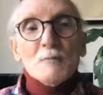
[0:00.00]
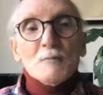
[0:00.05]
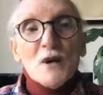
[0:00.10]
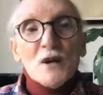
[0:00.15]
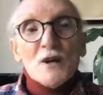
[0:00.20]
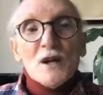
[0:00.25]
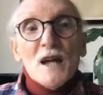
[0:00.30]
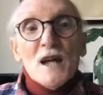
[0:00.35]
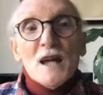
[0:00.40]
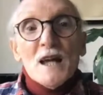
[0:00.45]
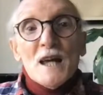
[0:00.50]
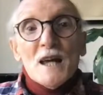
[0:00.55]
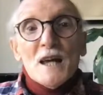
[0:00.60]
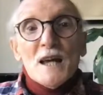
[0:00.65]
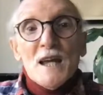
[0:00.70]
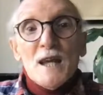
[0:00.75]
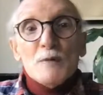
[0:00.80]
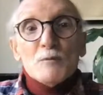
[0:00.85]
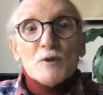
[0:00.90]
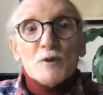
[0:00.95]
But
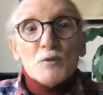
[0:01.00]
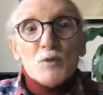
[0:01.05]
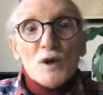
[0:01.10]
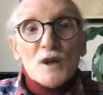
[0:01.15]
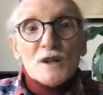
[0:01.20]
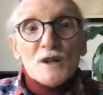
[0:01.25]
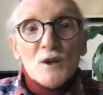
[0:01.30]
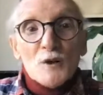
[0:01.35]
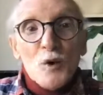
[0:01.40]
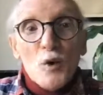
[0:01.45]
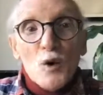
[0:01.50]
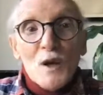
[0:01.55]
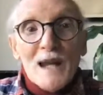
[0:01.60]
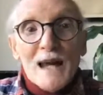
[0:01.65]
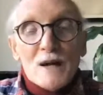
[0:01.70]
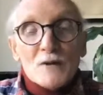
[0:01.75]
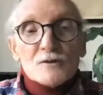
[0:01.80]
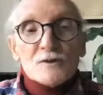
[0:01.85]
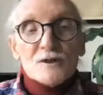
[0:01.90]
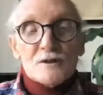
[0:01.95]
he would work it all
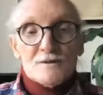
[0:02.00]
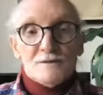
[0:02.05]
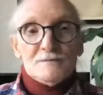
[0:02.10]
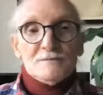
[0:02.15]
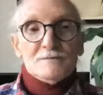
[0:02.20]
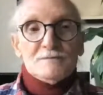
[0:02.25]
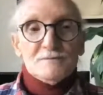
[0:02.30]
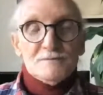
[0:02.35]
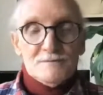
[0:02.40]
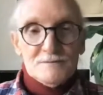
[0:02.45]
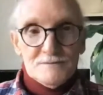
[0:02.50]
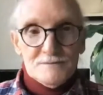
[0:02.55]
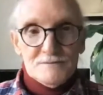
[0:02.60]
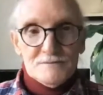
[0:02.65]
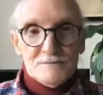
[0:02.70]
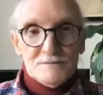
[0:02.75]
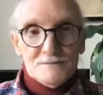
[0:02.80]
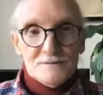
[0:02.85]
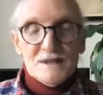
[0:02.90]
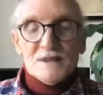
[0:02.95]
out.
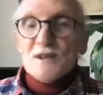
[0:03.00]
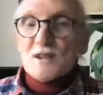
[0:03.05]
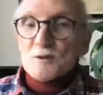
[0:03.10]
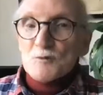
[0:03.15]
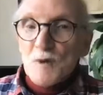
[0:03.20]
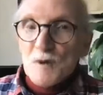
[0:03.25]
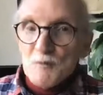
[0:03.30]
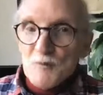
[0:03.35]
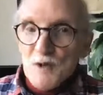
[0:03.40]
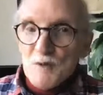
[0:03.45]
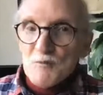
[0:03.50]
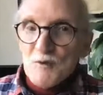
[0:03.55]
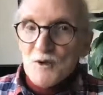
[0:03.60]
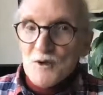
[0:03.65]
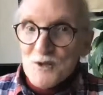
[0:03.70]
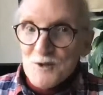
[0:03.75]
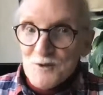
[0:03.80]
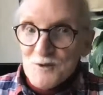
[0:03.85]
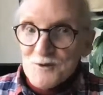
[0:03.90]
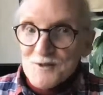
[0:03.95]
And that's why
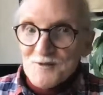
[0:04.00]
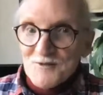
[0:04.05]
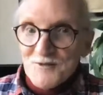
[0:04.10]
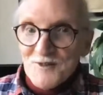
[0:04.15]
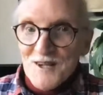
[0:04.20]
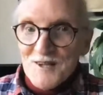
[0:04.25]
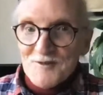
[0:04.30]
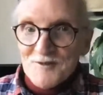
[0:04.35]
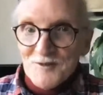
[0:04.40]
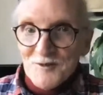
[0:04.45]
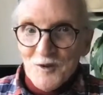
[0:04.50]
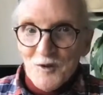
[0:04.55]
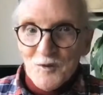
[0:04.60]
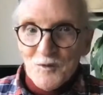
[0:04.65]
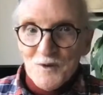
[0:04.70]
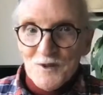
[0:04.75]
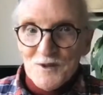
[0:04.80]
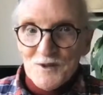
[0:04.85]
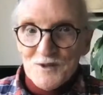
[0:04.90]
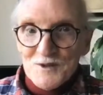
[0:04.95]
people use freight
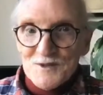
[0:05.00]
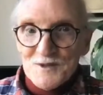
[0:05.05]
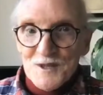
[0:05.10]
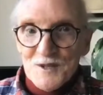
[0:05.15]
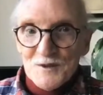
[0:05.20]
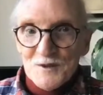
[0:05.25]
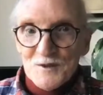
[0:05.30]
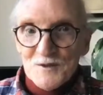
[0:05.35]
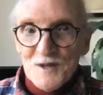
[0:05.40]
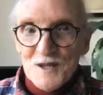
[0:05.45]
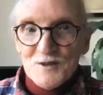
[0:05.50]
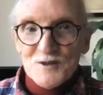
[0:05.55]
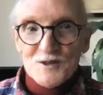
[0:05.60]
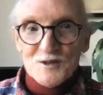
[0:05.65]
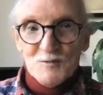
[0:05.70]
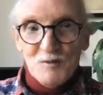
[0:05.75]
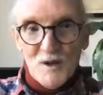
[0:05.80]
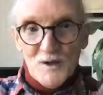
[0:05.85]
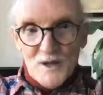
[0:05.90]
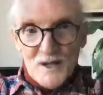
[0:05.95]
forwarders. You know, they
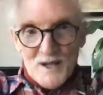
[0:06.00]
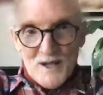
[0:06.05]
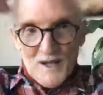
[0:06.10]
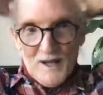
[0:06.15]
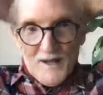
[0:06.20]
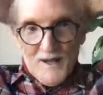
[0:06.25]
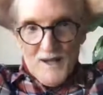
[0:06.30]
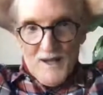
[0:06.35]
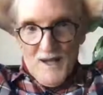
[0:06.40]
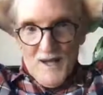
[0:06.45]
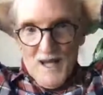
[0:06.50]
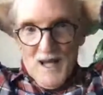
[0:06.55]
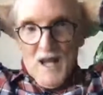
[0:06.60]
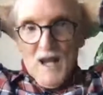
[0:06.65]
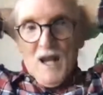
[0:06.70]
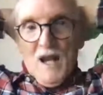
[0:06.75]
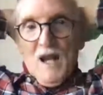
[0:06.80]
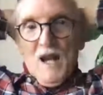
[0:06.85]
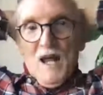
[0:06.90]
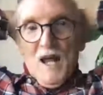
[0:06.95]
just want to kind of
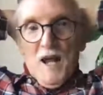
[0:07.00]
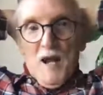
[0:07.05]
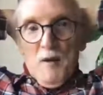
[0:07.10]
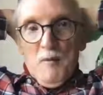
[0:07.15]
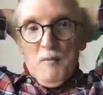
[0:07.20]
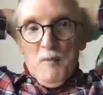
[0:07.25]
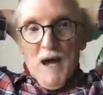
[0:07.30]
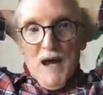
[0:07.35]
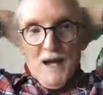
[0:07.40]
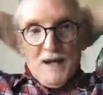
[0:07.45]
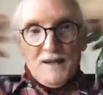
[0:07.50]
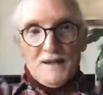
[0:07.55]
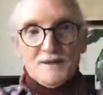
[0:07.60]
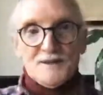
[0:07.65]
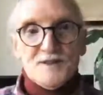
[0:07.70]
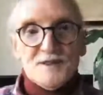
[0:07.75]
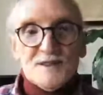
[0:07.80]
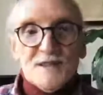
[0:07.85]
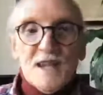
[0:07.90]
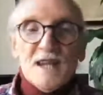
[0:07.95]
lay back
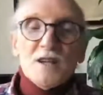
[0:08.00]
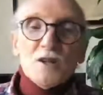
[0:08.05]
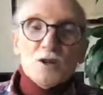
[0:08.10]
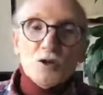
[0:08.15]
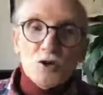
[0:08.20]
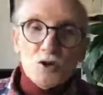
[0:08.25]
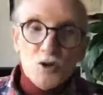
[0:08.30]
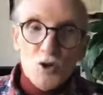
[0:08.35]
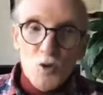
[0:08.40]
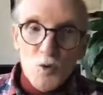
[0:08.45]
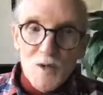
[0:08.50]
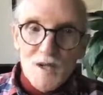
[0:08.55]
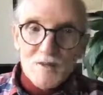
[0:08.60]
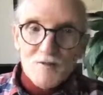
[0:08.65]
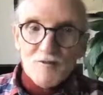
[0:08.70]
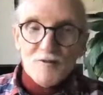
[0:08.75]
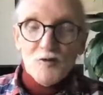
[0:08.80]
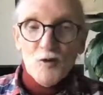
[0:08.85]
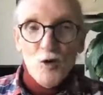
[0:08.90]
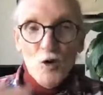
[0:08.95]
and say, do
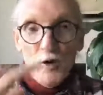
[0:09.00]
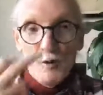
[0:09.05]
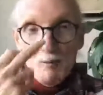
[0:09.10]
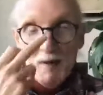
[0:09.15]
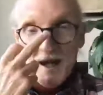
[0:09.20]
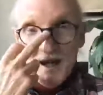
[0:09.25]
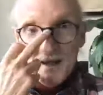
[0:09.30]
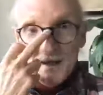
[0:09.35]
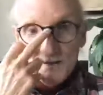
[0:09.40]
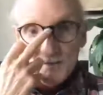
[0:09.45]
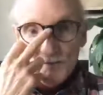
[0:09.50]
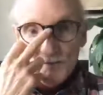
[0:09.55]
it for me.